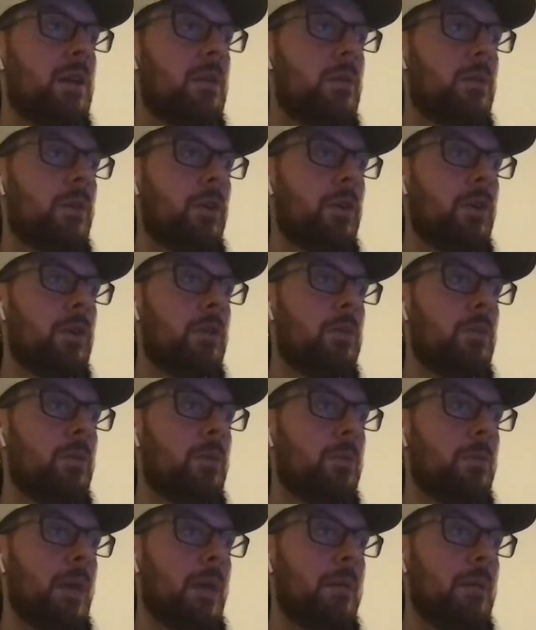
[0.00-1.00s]
Somebody
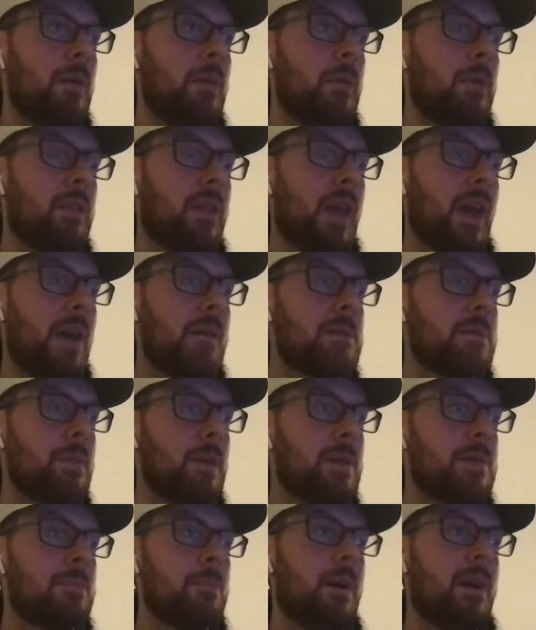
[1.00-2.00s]
good will maybe
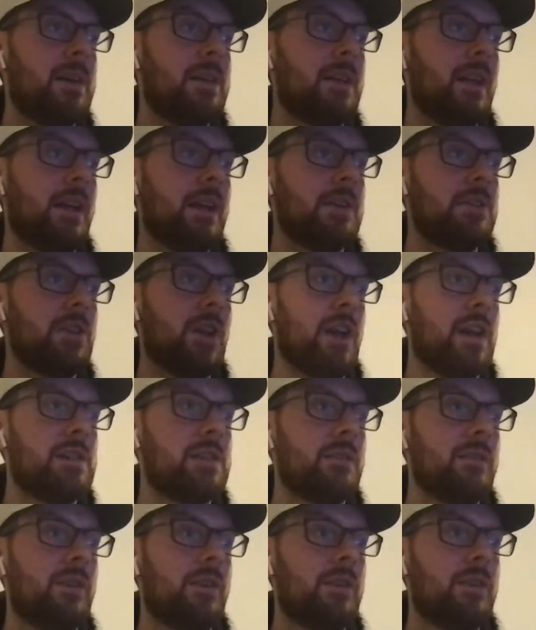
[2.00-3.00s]
with cap space might
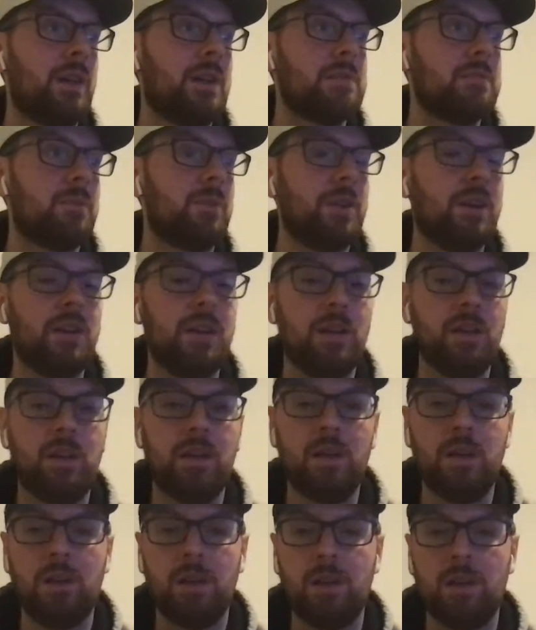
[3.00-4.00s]
take a chance if they're
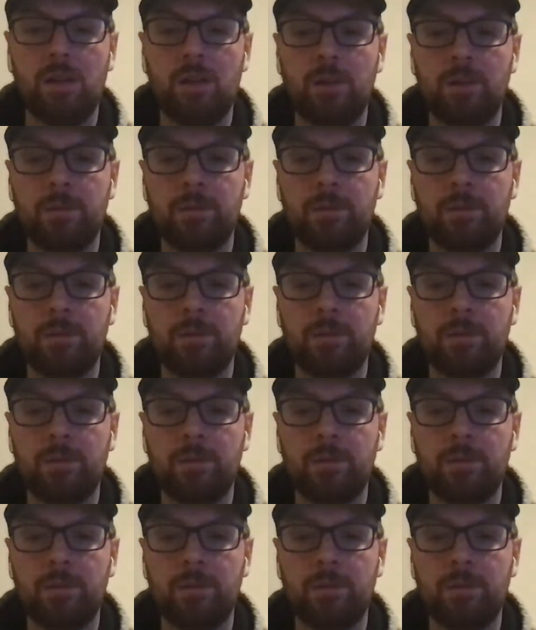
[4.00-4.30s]
desperate,